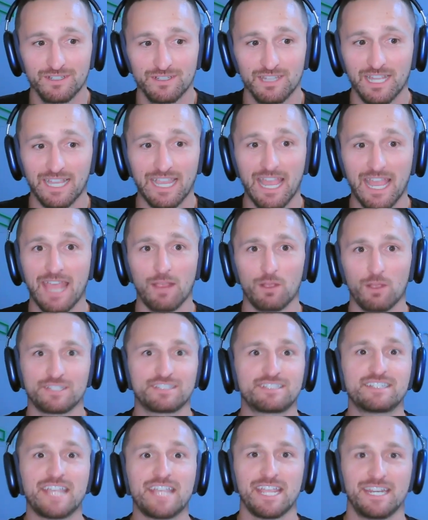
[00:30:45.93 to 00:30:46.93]
Like
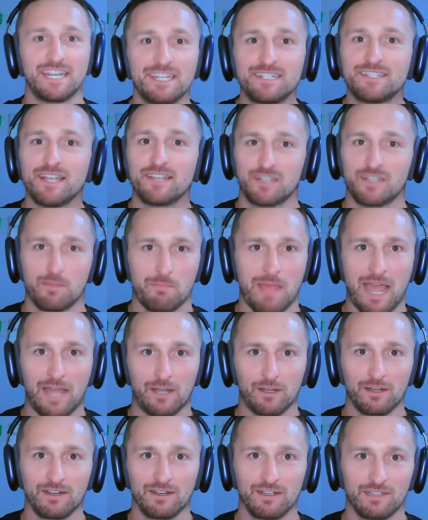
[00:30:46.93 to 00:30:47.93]
stated doesn't
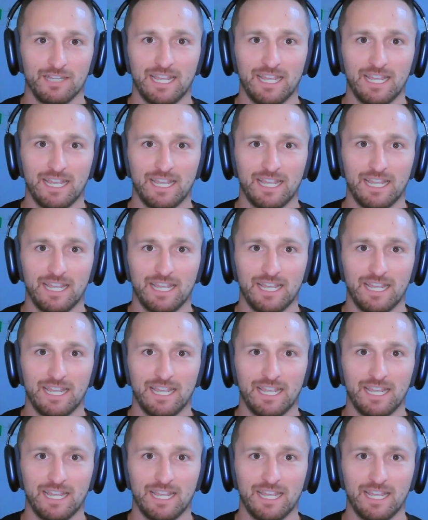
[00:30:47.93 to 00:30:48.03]
matter.